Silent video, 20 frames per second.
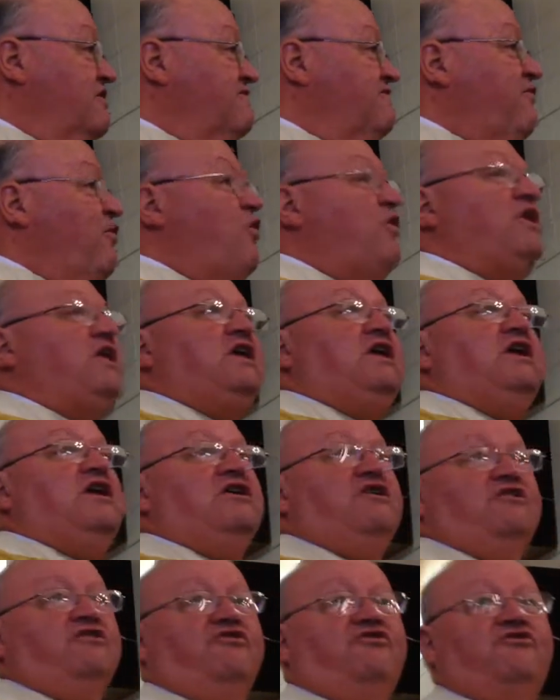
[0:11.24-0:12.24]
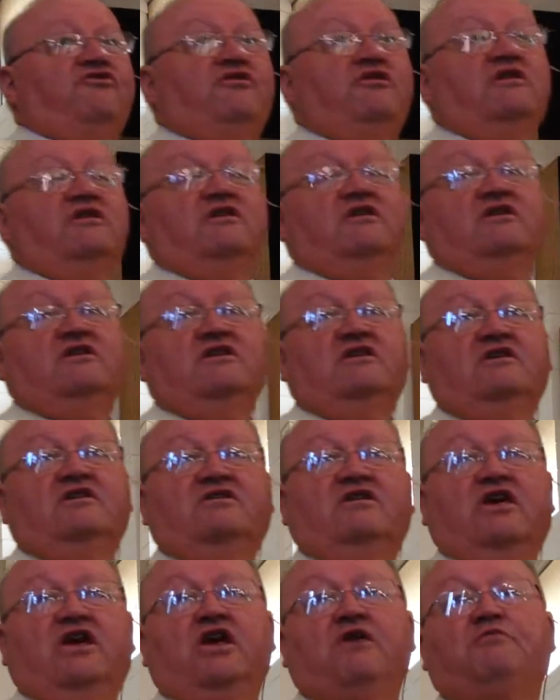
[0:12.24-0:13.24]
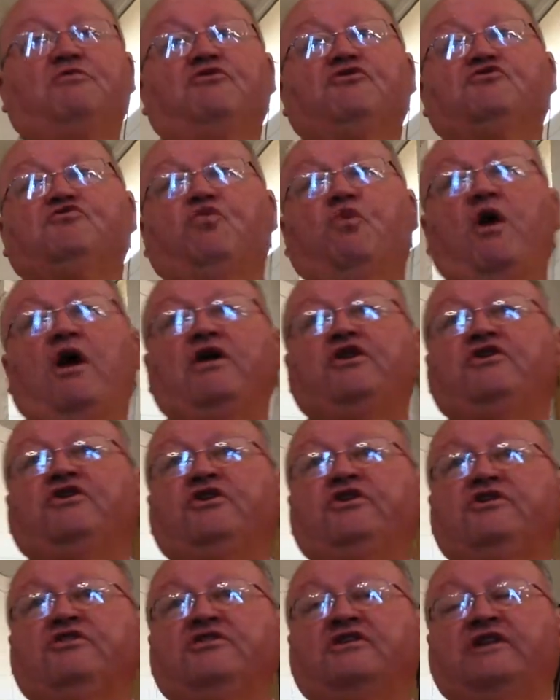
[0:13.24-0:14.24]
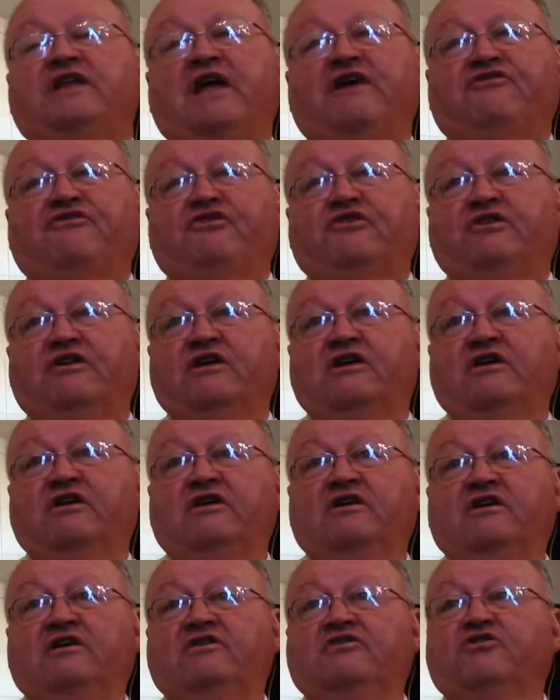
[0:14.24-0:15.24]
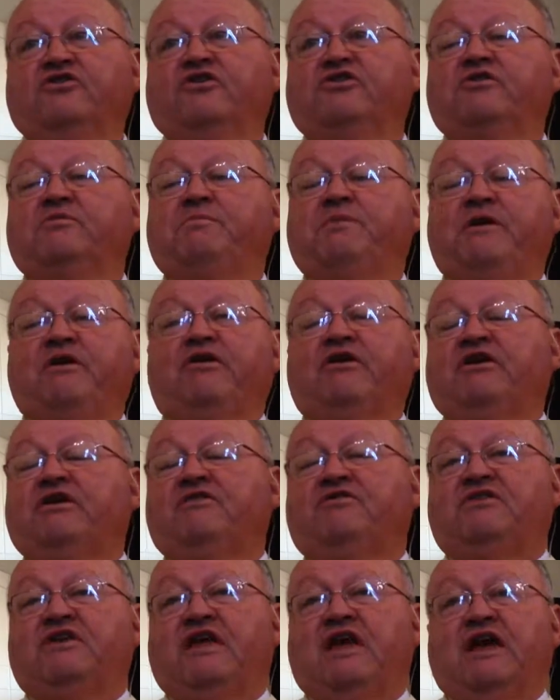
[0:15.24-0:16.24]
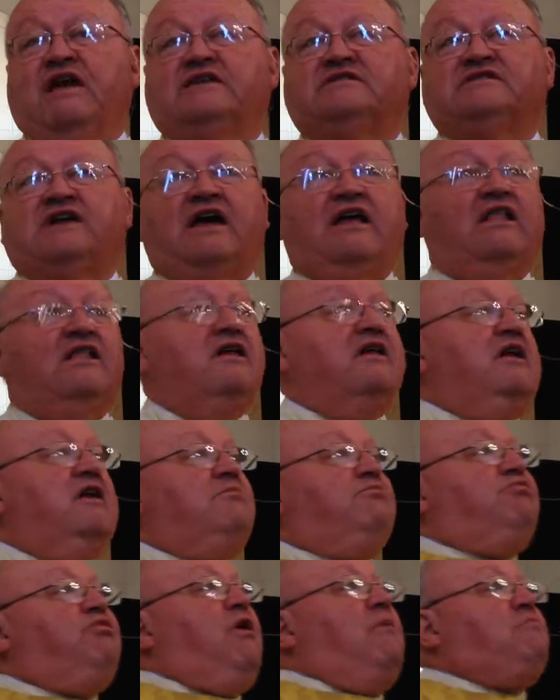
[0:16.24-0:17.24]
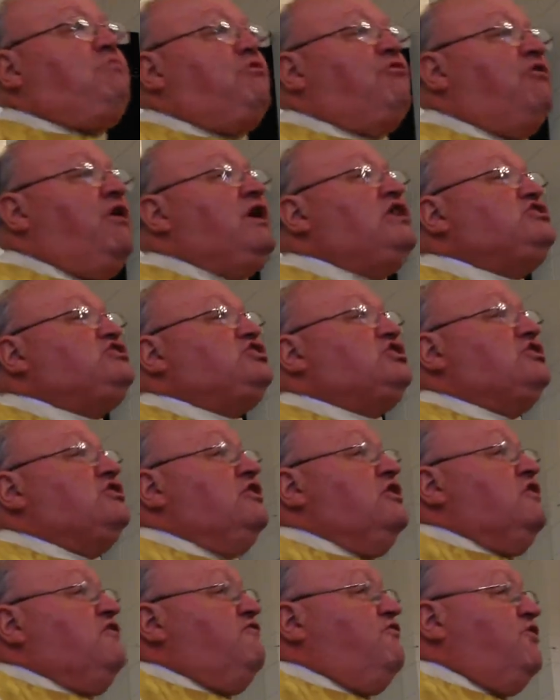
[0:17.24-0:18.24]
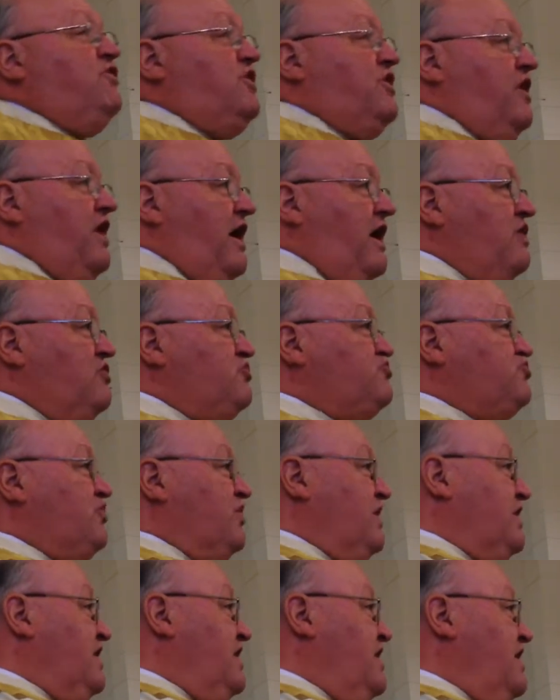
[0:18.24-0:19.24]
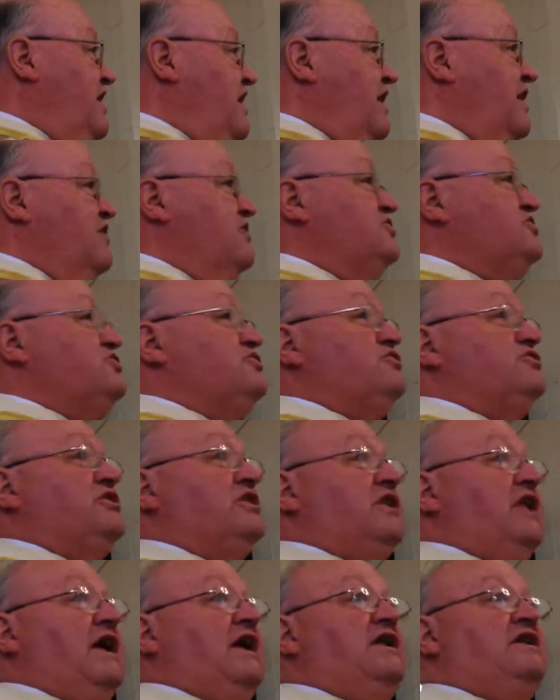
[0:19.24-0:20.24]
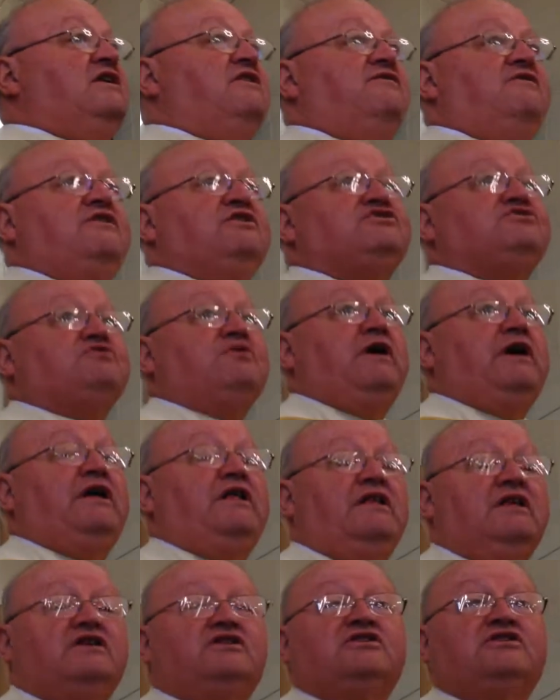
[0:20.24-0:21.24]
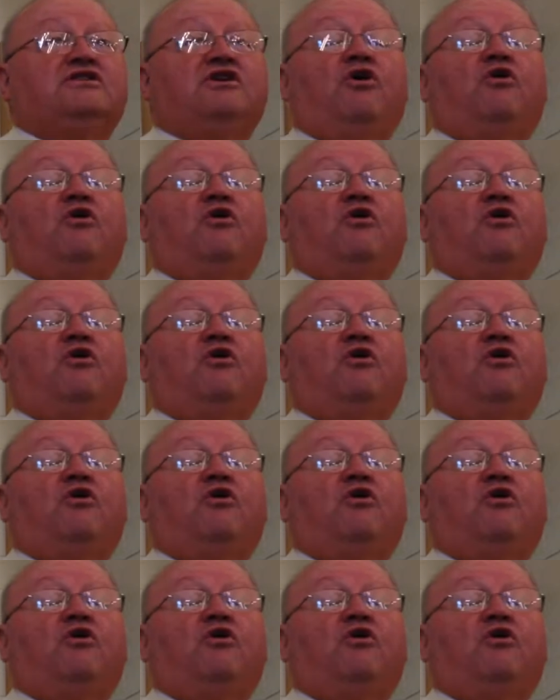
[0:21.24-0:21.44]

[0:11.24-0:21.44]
40 years the Hebrews wandered in the desert during the period of the exile in preparation for their entry into the land of Israel, into the